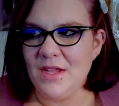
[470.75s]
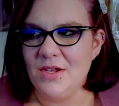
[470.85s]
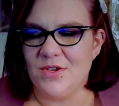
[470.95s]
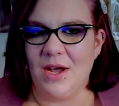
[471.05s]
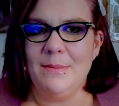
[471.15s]

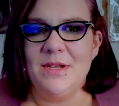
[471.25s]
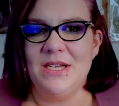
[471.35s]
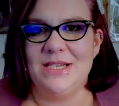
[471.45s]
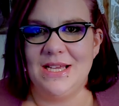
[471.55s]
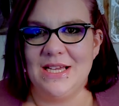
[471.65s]
So I'm going to
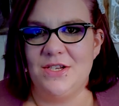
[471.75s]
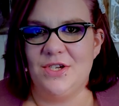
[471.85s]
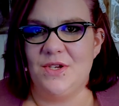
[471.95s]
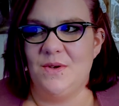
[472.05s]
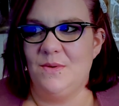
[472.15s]
dig
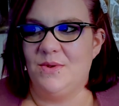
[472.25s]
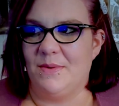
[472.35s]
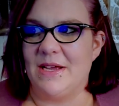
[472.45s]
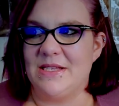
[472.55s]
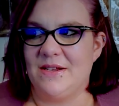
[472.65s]
into the
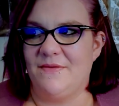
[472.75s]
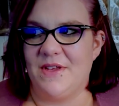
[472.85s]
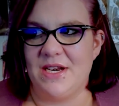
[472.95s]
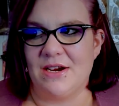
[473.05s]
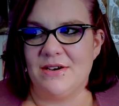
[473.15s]
rest of
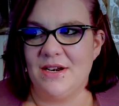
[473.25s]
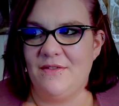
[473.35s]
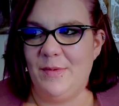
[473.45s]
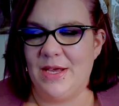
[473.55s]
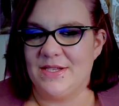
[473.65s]
the
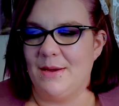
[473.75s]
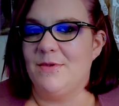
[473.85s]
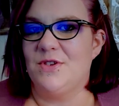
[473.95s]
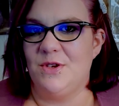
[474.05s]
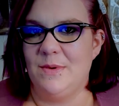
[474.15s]
narrative because I'm
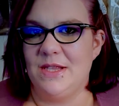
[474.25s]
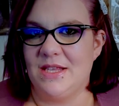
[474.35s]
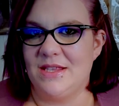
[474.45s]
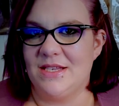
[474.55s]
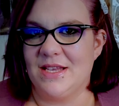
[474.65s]
assuming
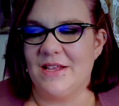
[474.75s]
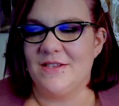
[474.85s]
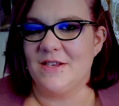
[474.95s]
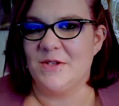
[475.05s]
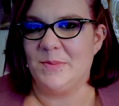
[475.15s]
that this
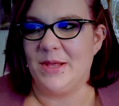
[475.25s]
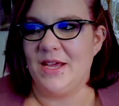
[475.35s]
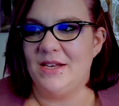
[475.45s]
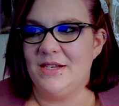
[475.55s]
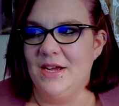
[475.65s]
gets explained.